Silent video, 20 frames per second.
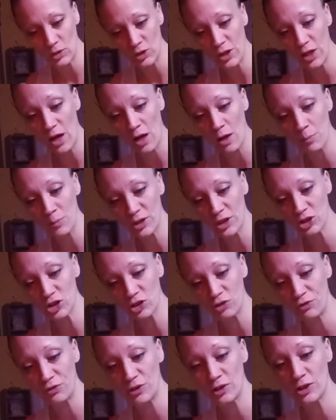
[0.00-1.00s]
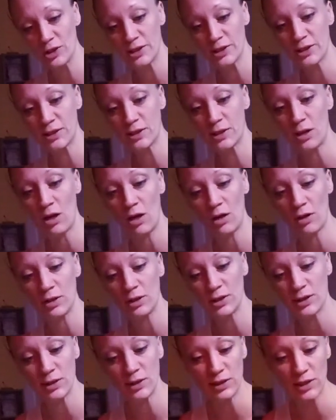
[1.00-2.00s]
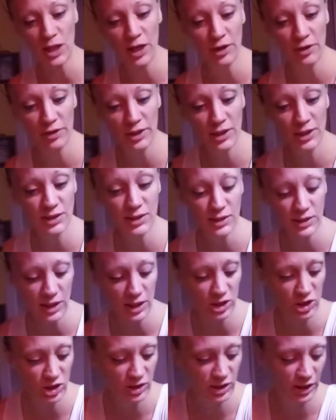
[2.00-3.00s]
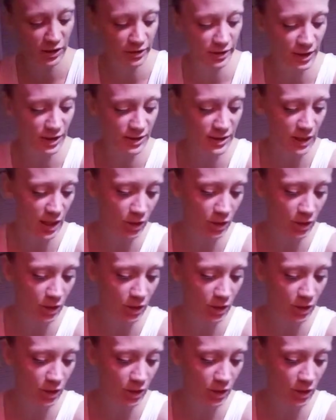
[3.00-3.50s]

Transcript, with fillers: Yeah, because you're feeling stuck. This is Aries, Sagittarius.